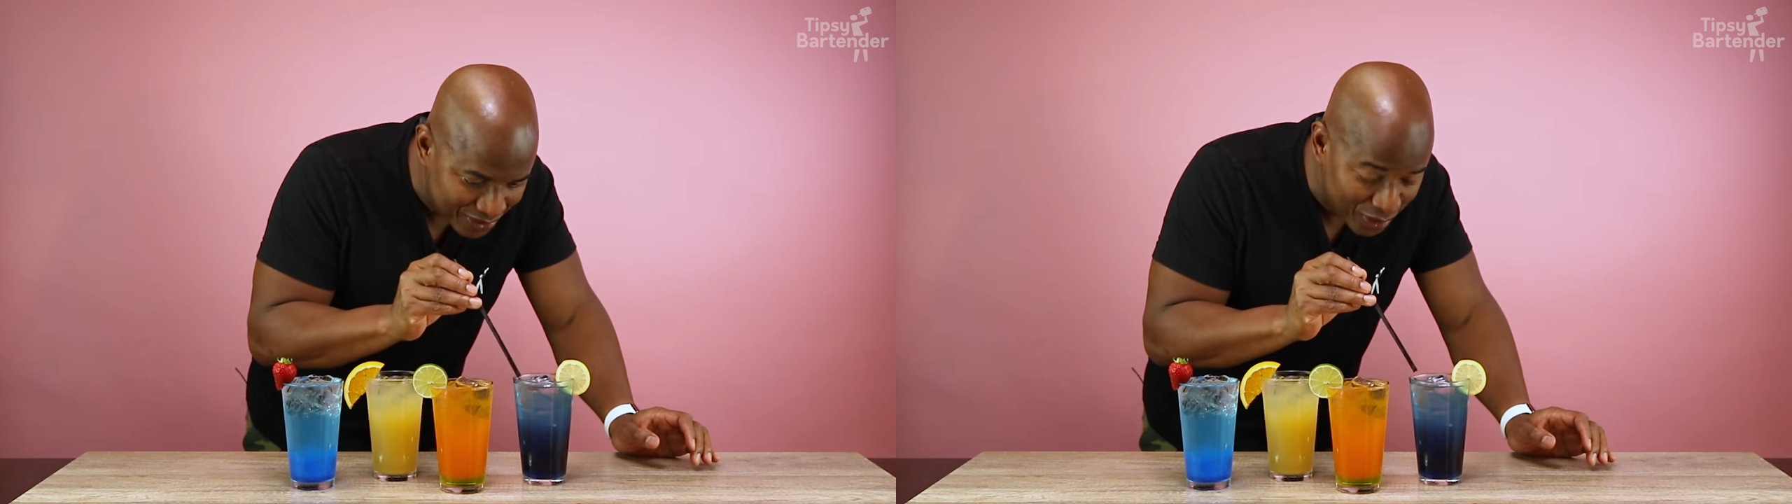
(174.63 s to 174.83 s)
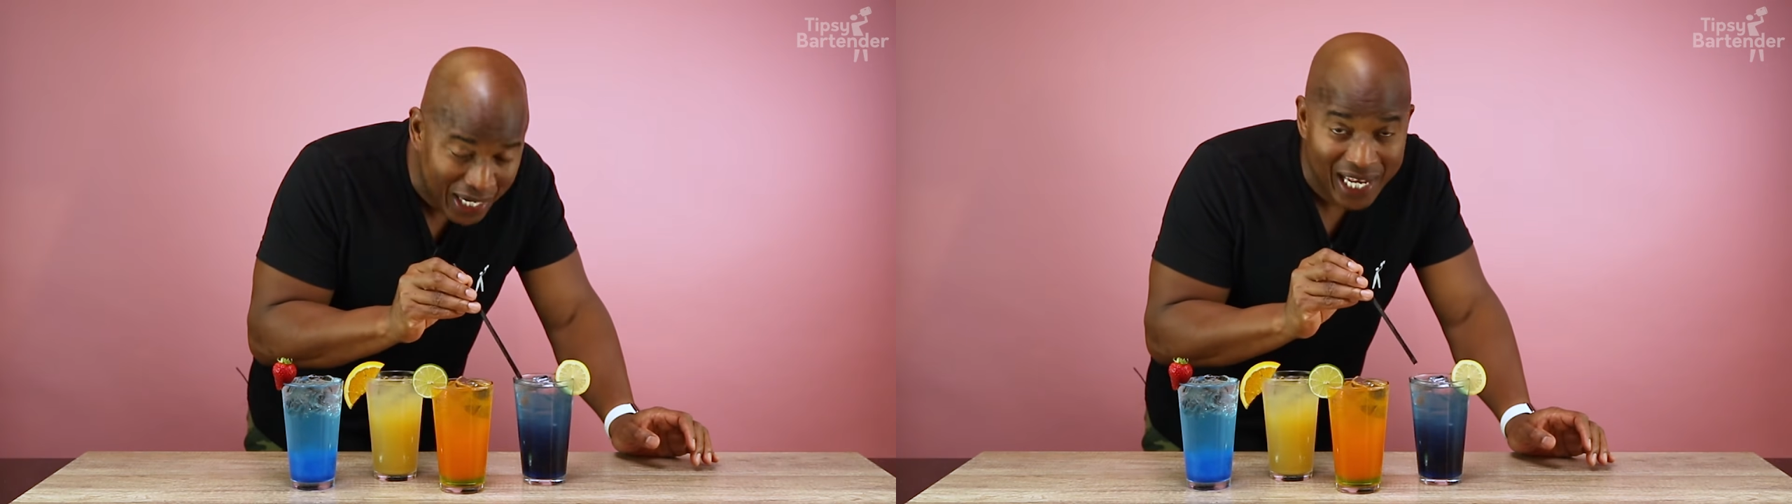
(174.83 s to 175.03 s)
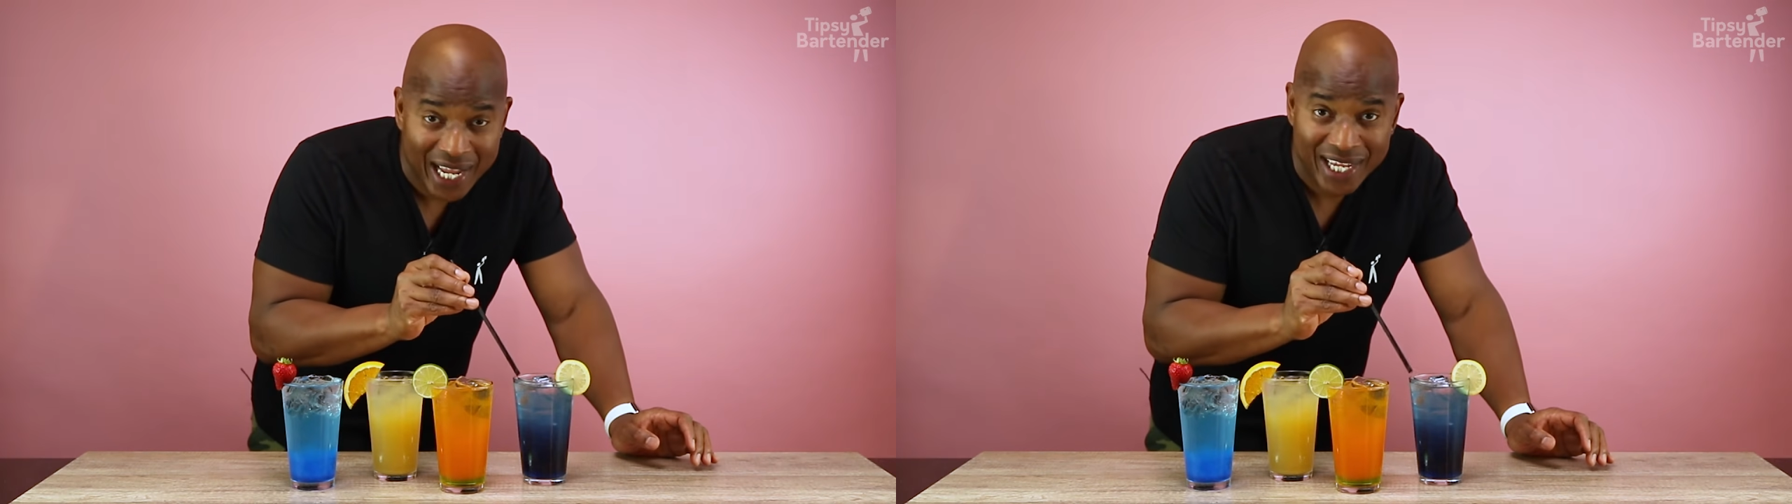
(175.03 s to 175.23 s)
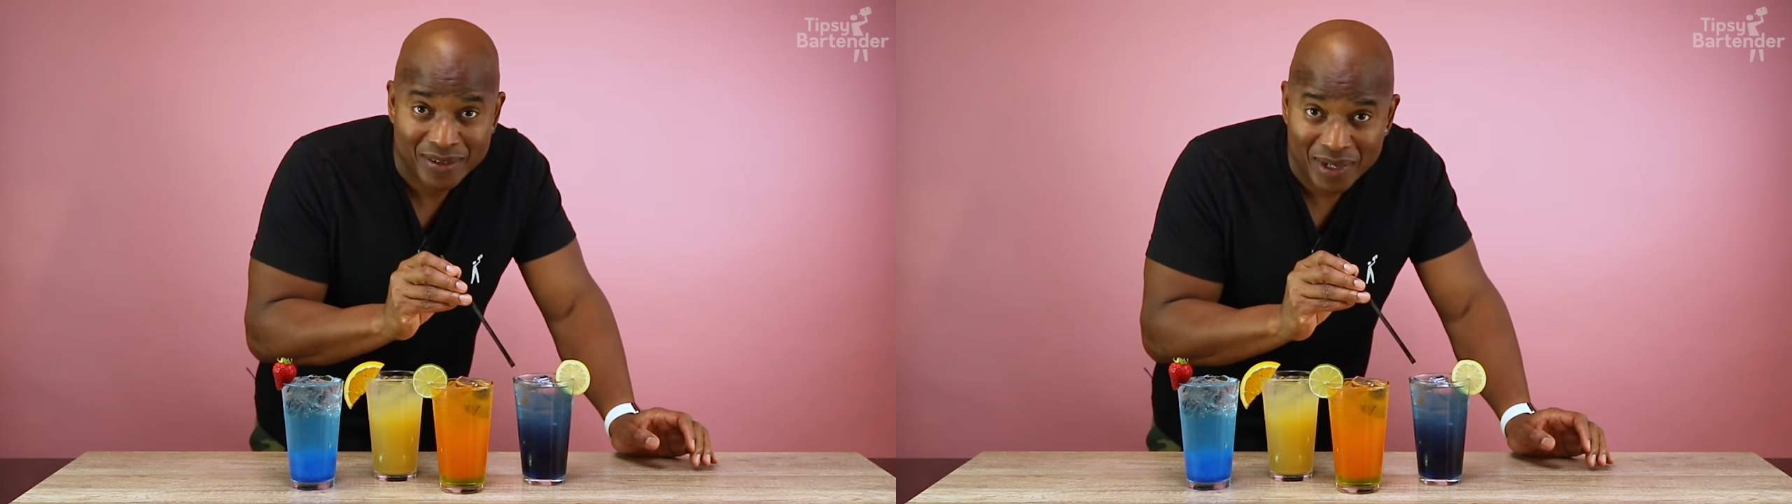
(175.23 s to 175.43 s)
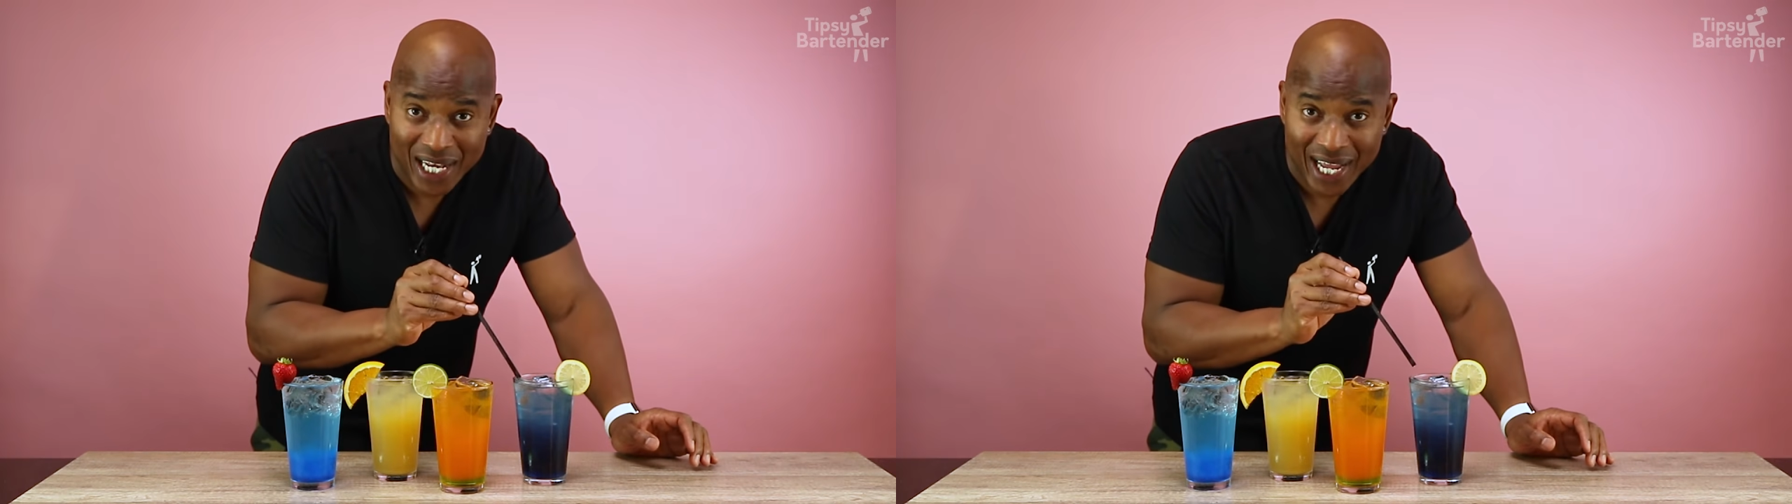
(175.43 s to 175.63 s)
Dude, I like it.
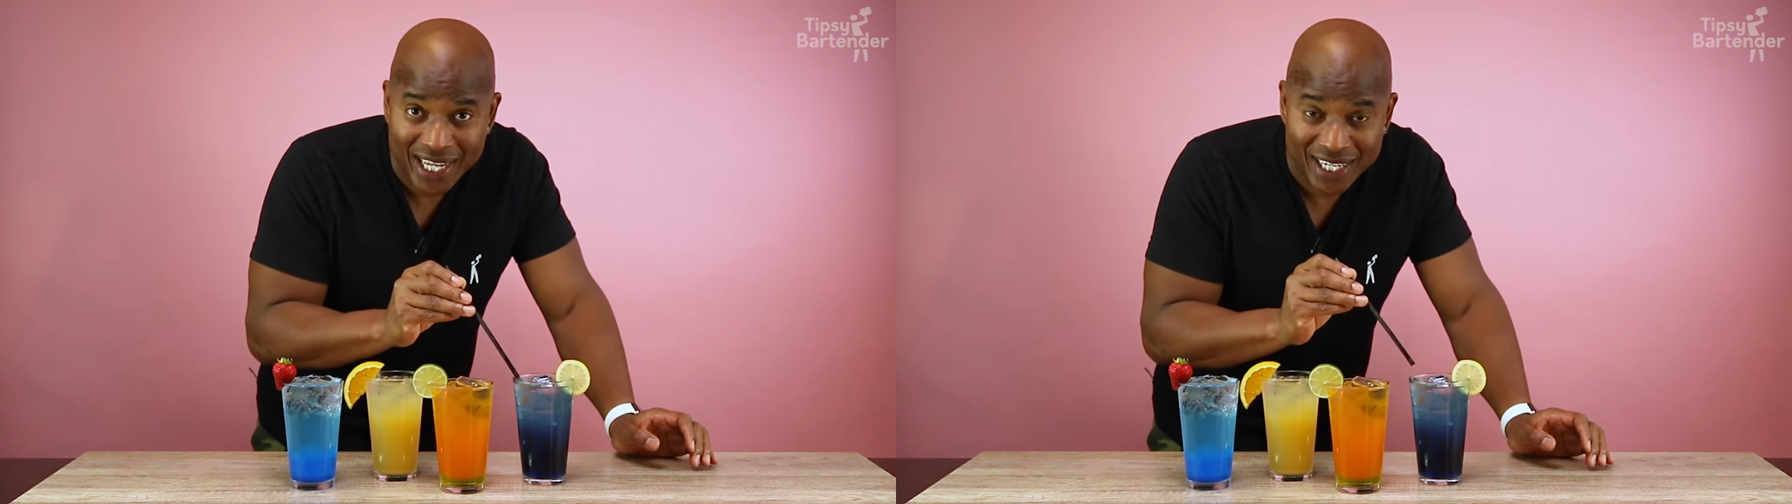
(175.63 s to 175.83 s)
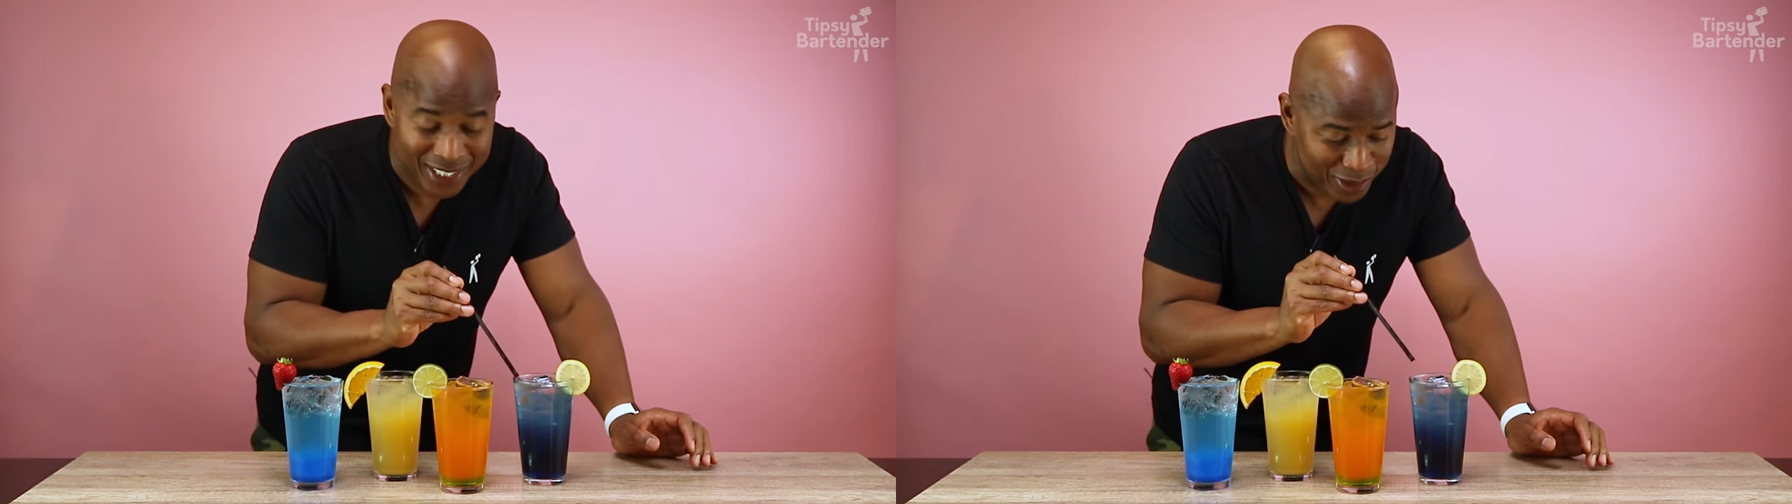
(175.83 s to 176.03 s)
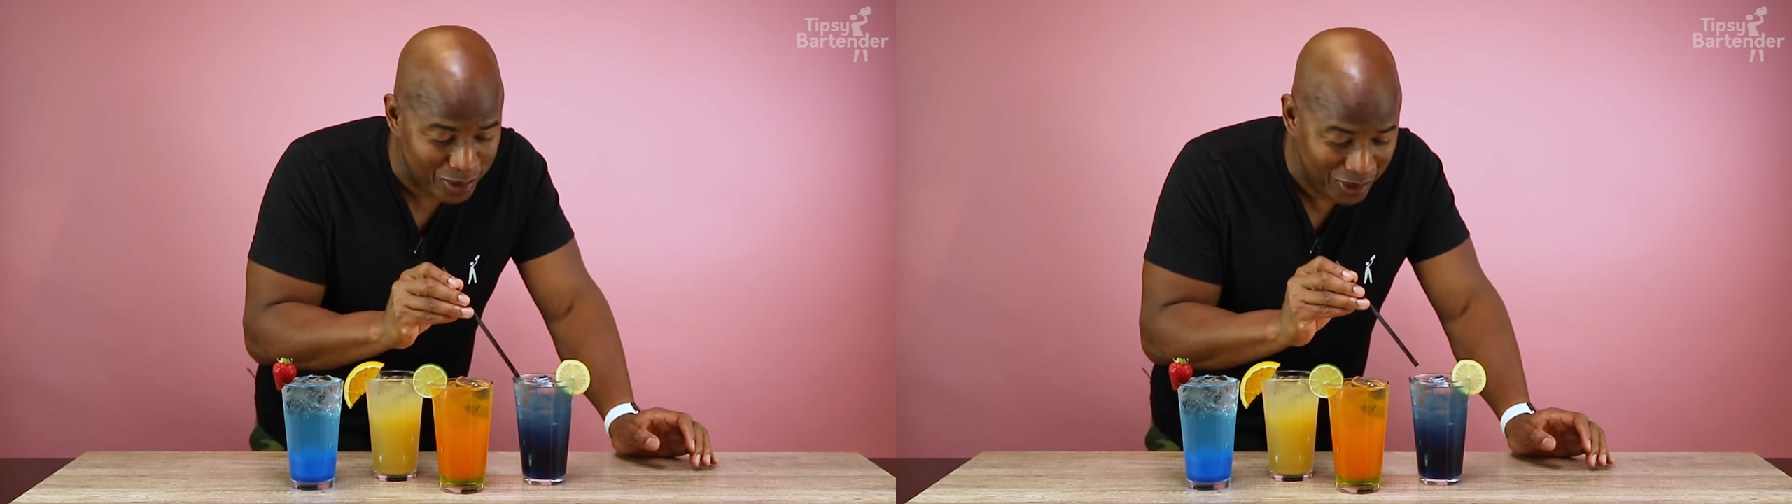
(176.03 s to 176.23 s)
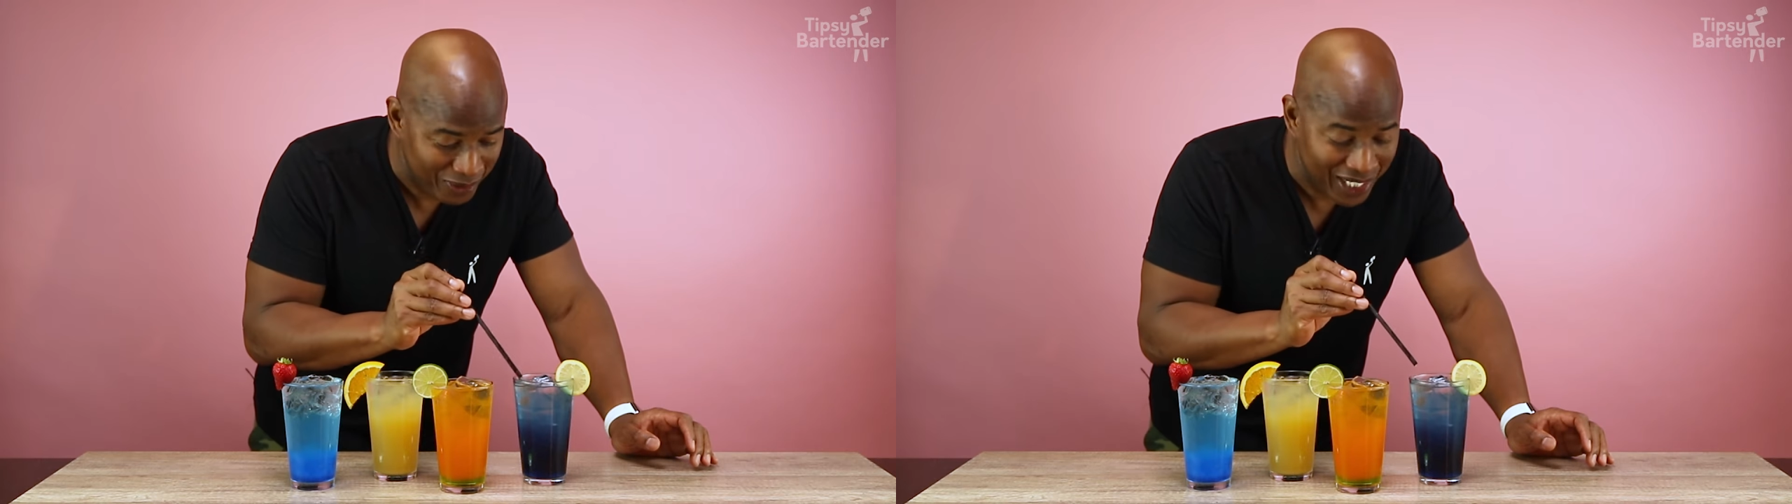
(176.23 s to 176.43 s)
I like it. It's cool.